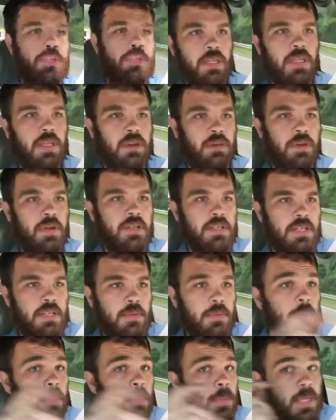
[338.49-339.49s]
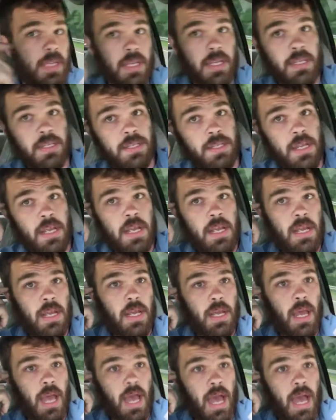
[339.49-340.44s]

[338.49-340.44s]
It's really interesting to me because